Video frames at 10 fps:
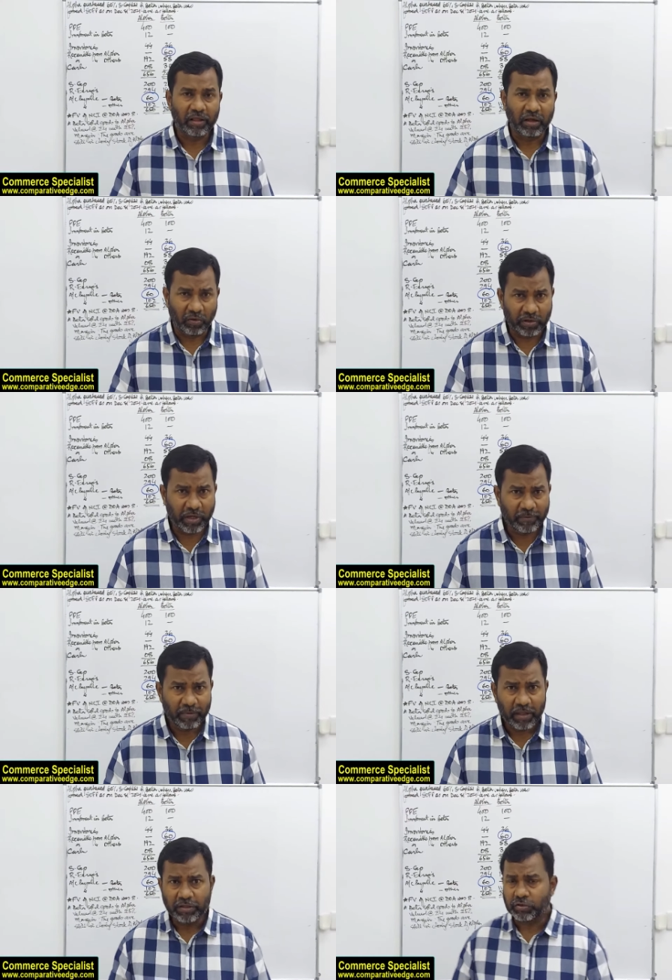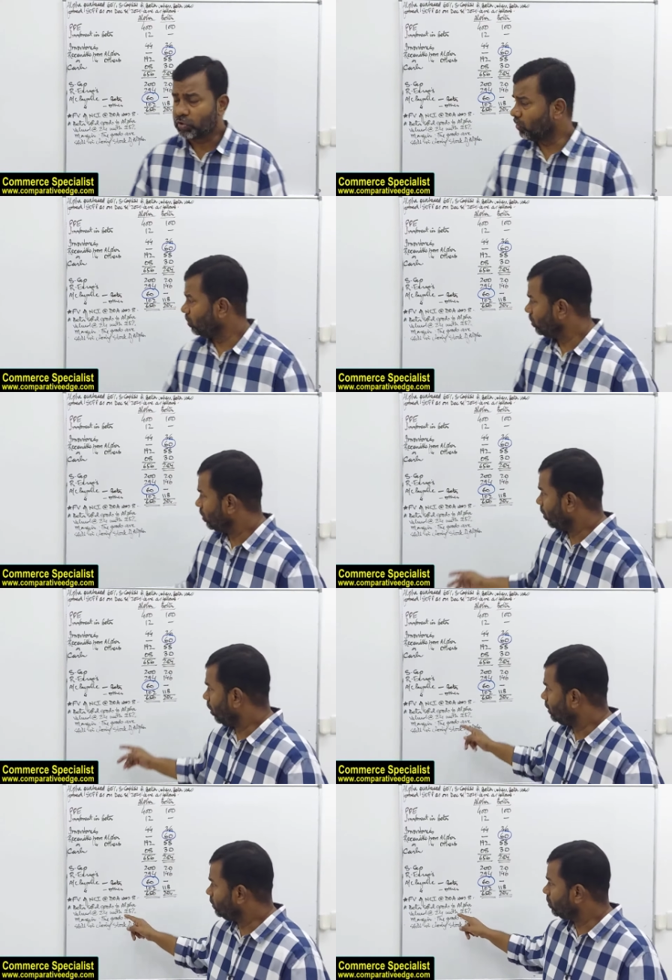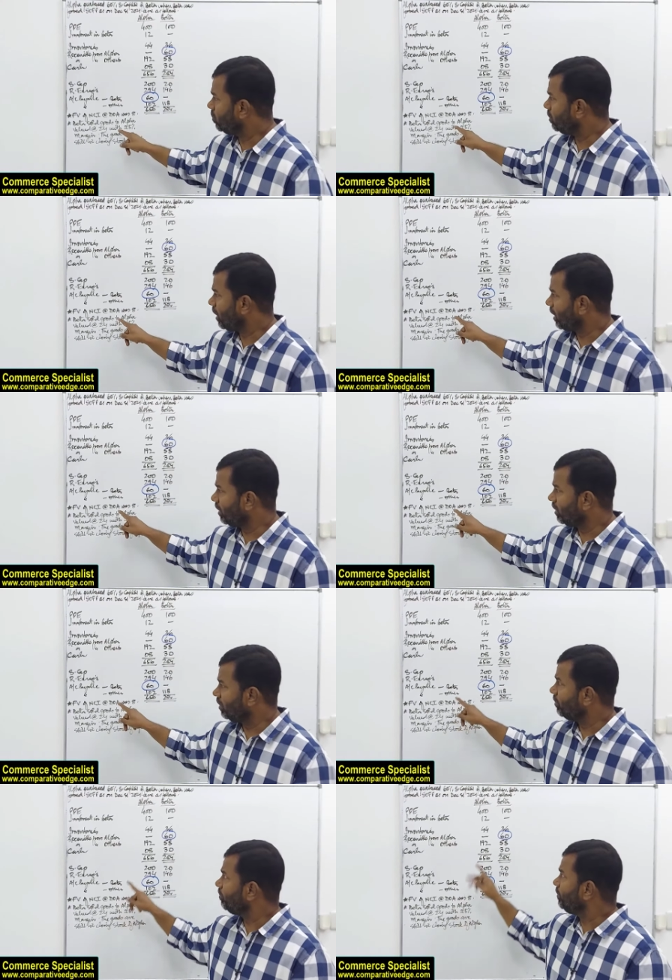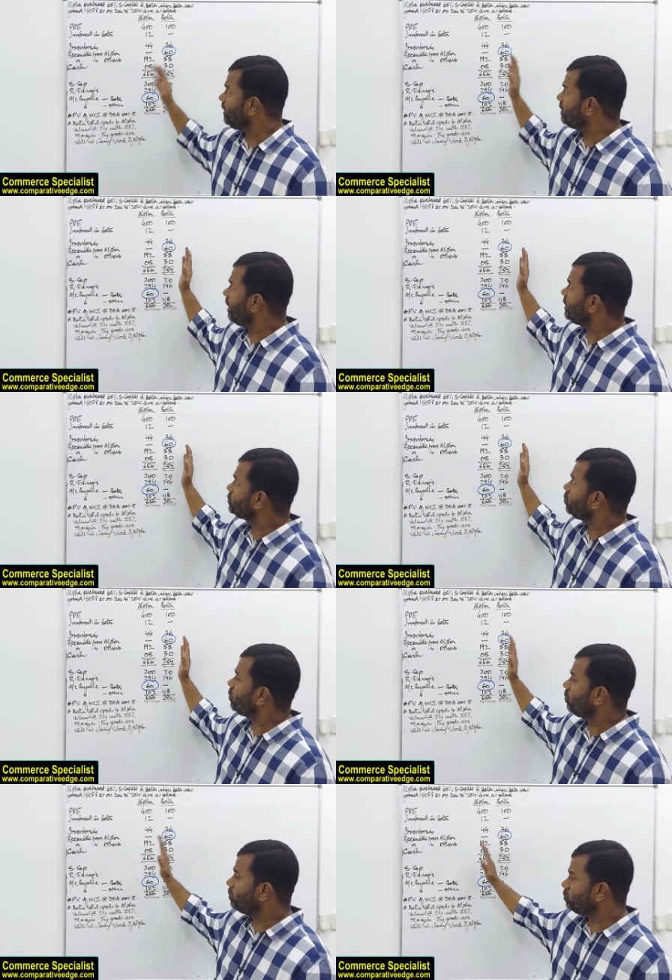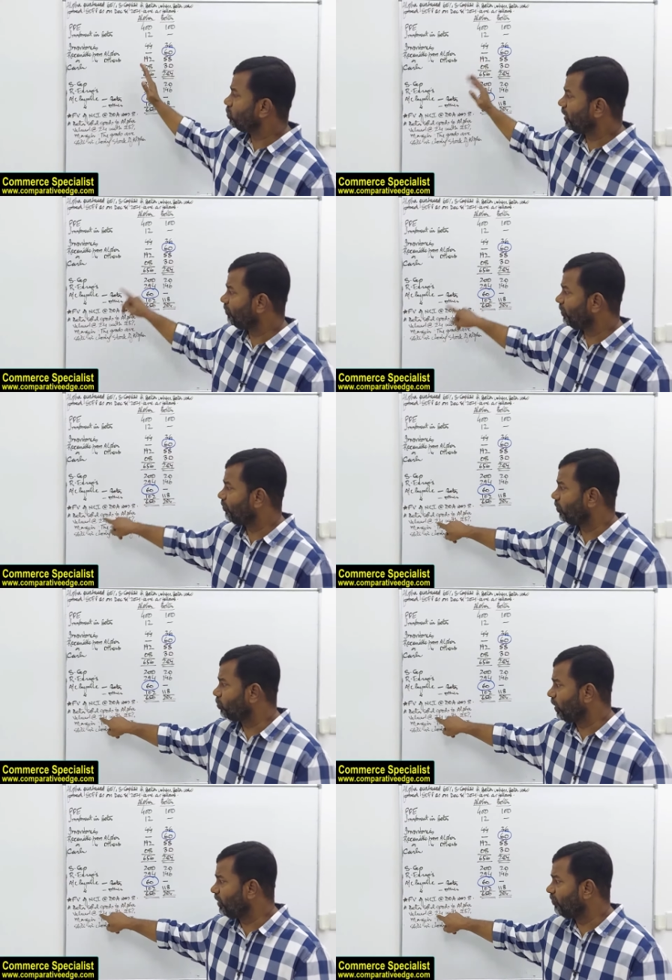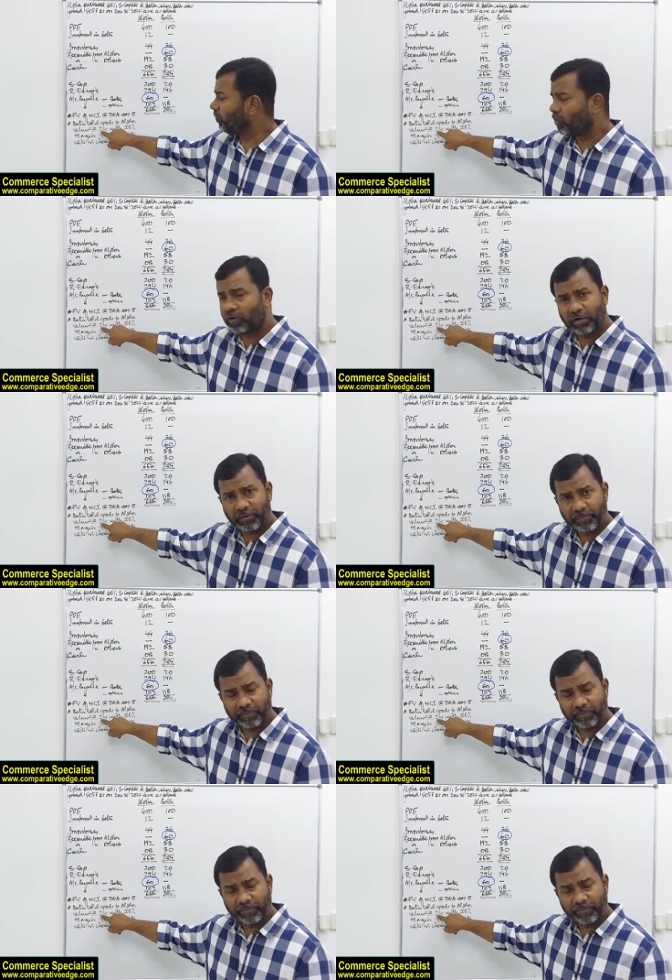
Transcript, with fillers: Okay, so although beta has sold goods to alpha for 24,